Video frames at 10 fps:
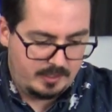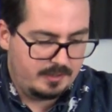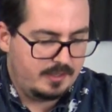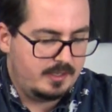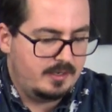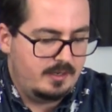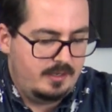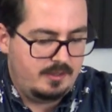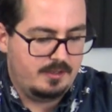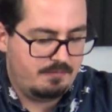And then
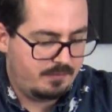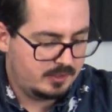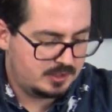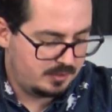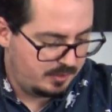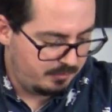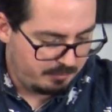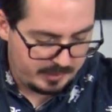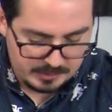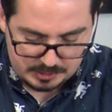the first
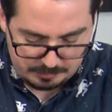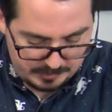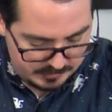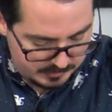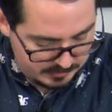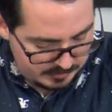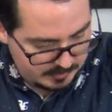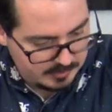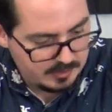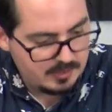major bit
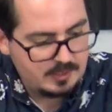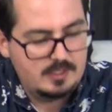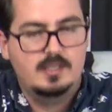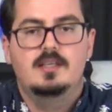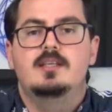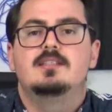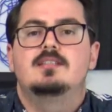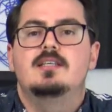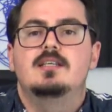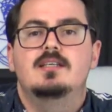is
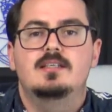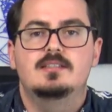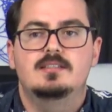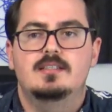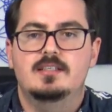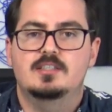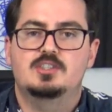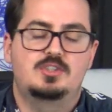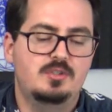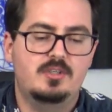the
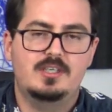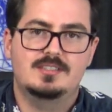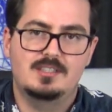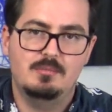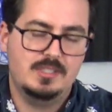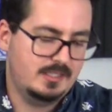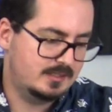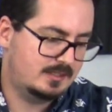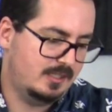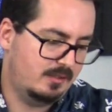extruder assembly
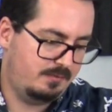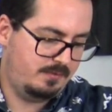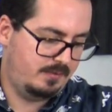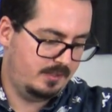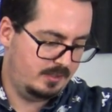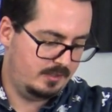itself.